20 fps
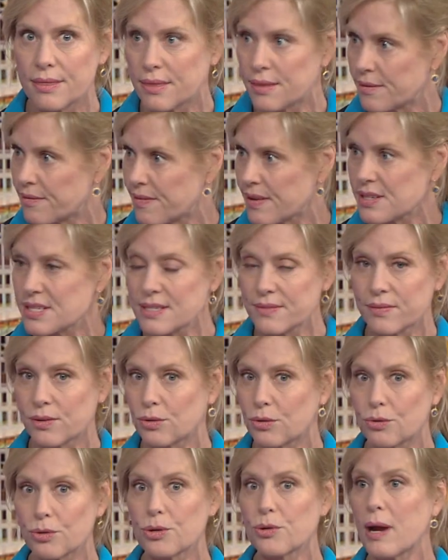the
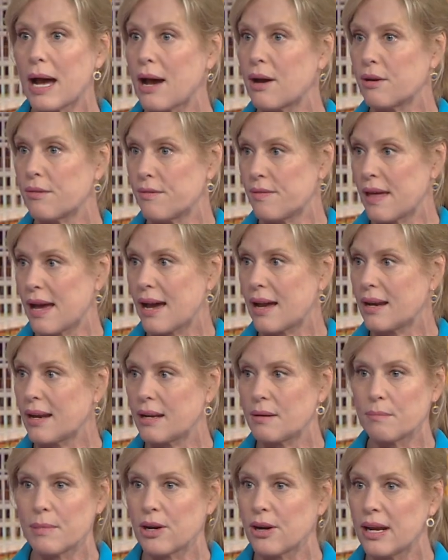festival grew out of that.
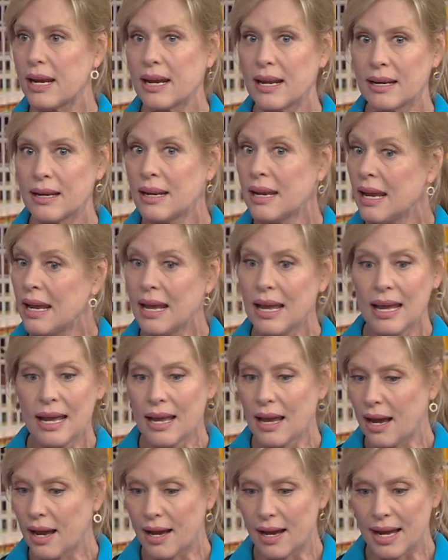And Mary Ann
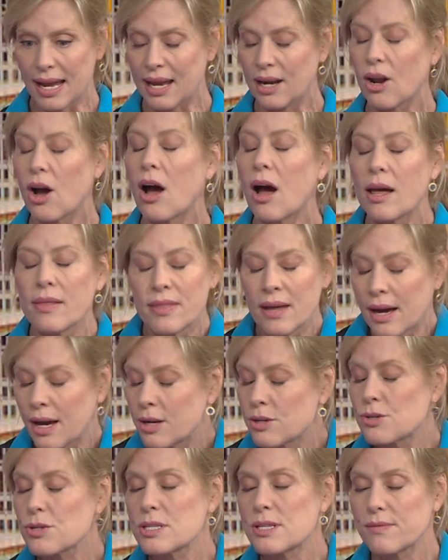uh, and the
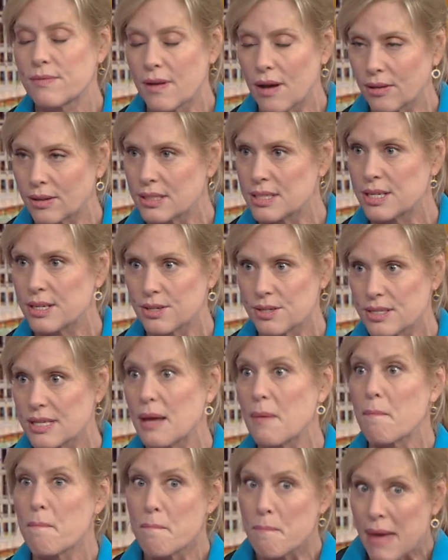hundreds of volunteers
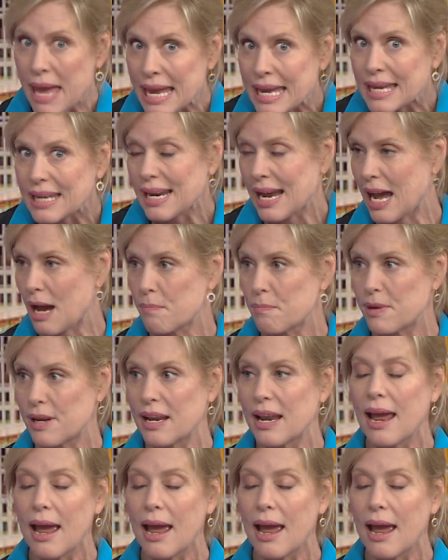that mm. make it happen